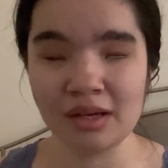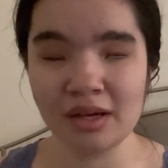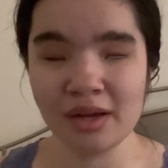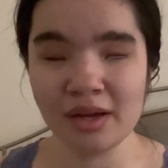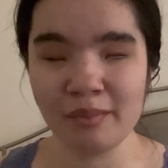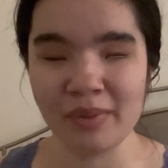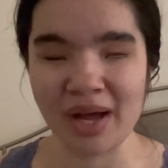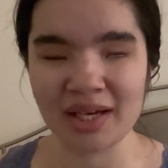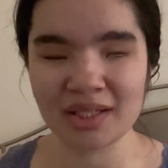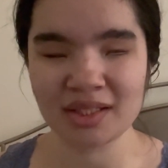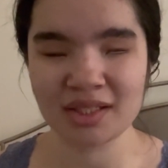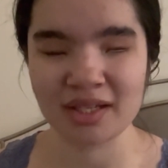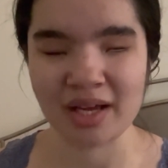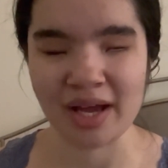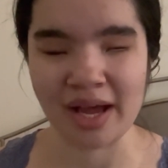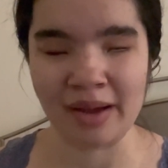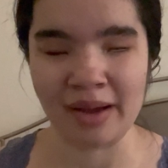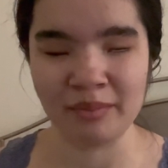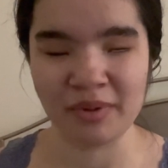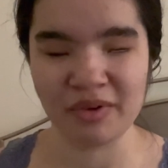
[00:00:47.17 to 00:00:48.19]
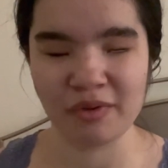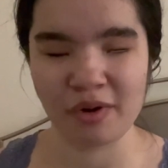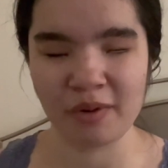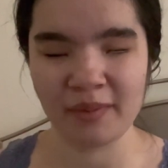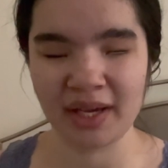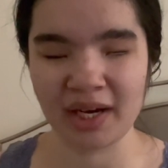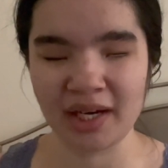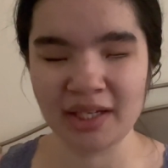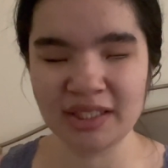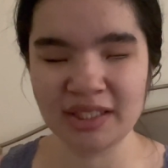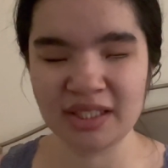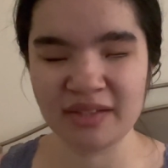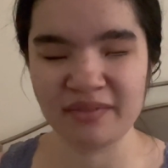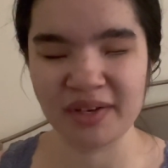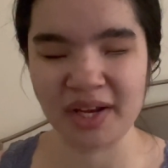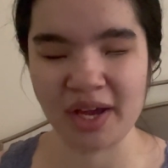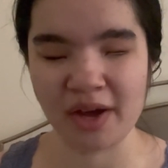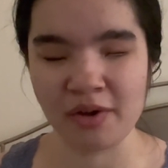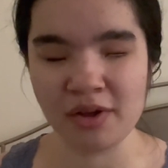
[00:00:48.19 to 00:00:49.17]
But before we get into the
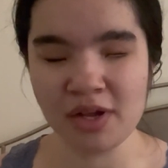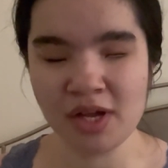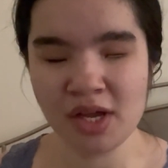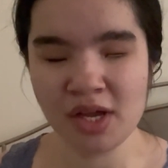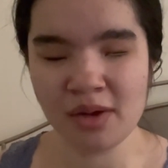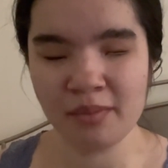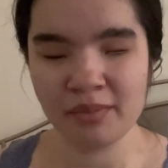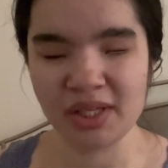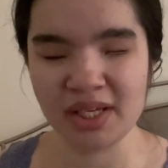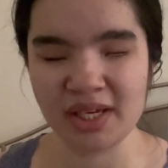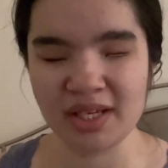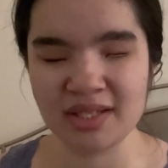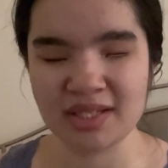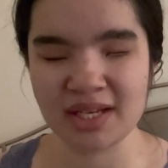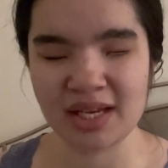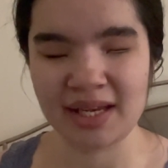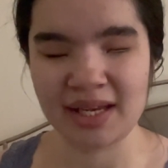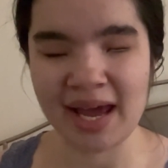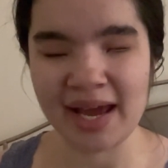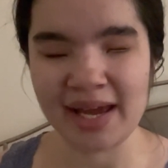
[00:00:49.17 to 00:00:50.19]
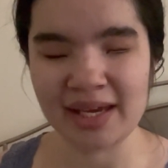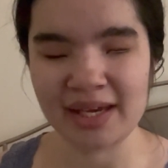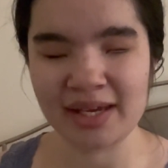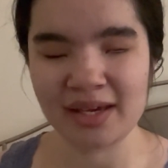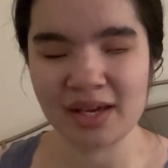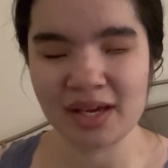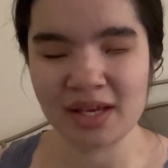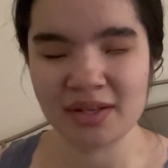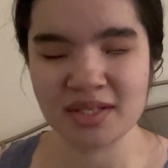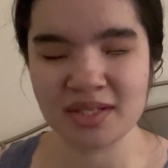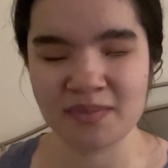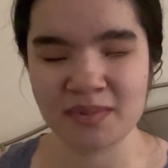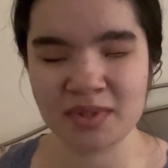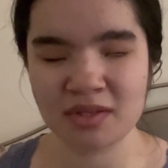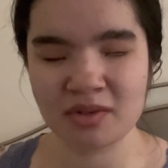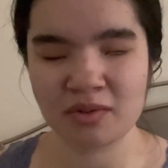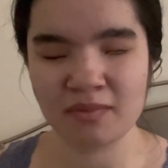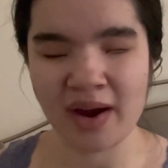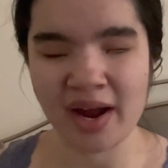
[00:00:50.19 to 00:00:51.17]
video, please like,
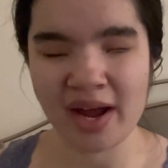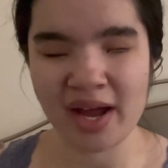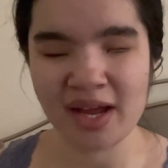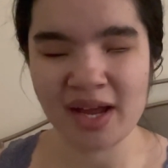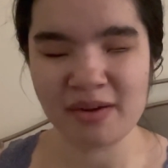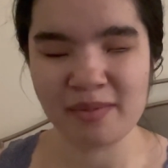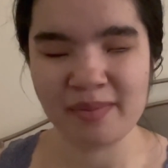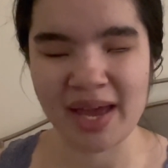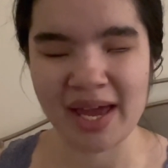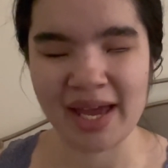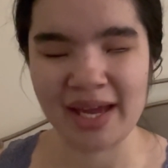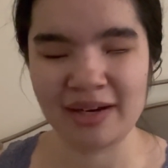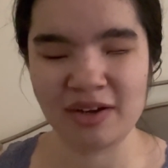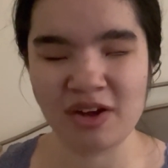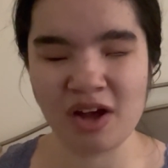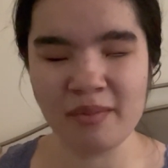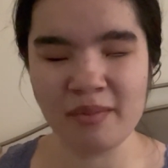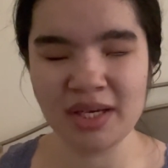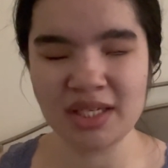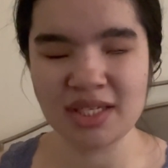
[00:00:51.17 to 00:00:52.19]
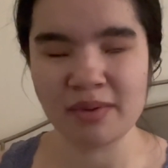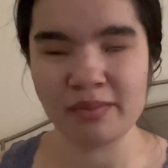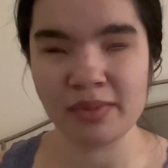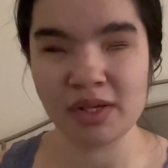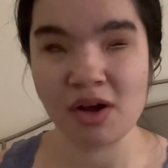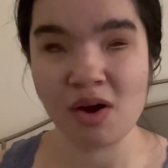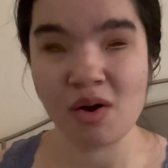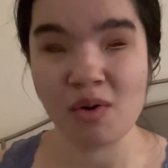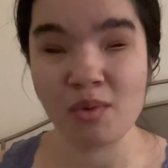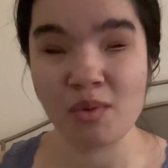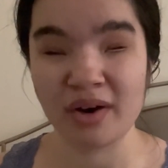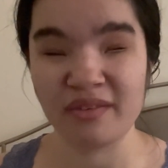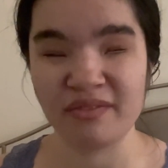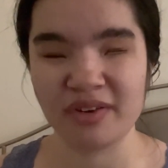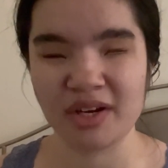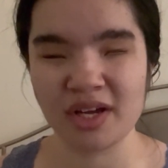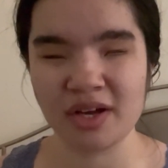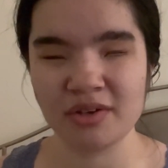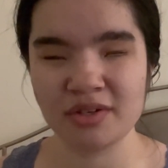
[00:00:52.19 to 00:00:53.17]
subscribe, and comment down below what
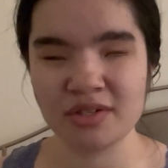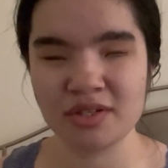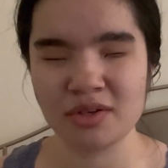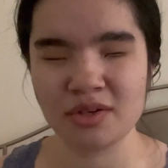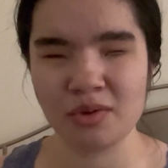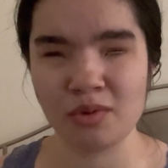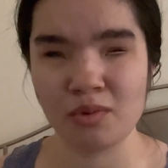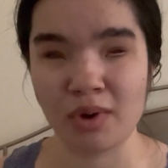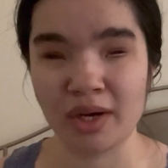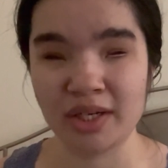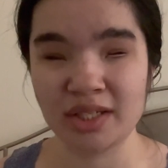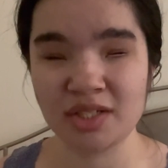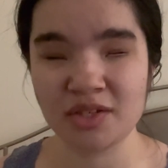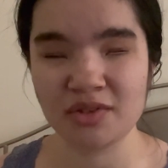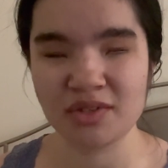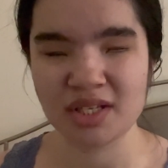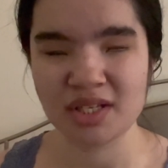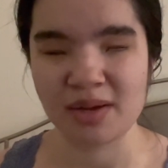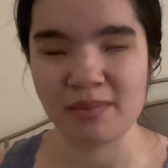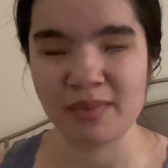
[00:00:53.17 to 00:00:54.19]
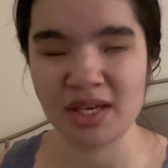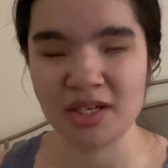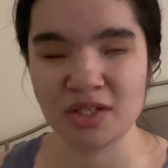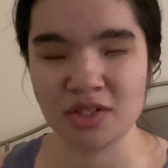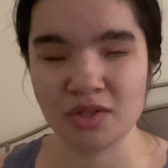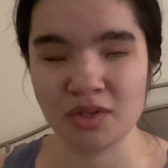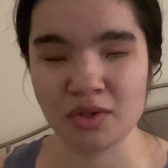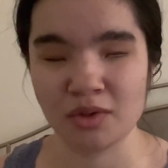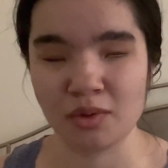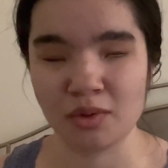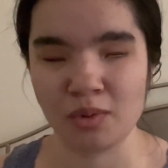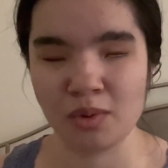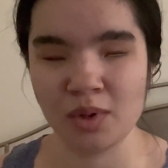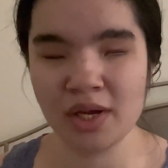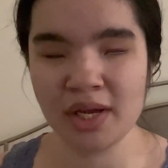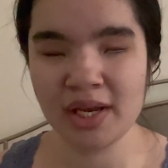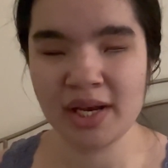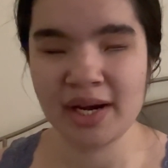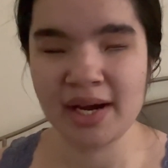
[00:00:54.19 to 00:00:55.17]
videos you want to see me do
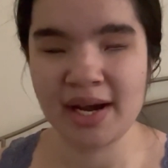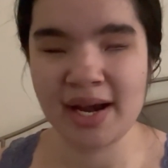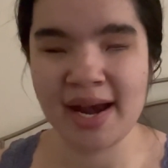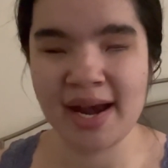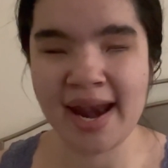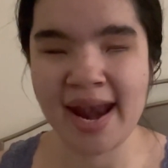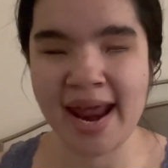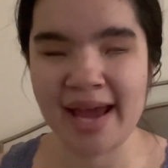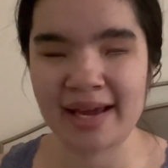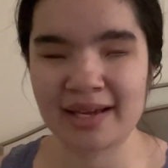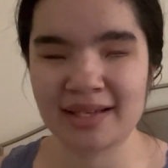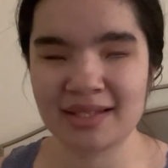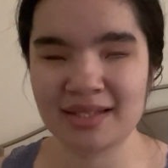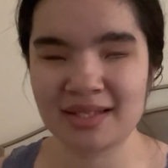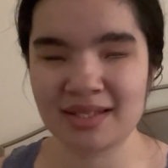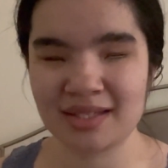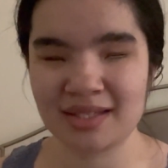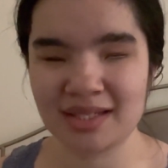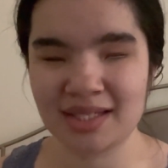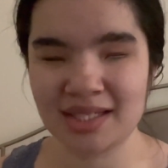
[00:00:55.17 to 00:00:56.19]
next.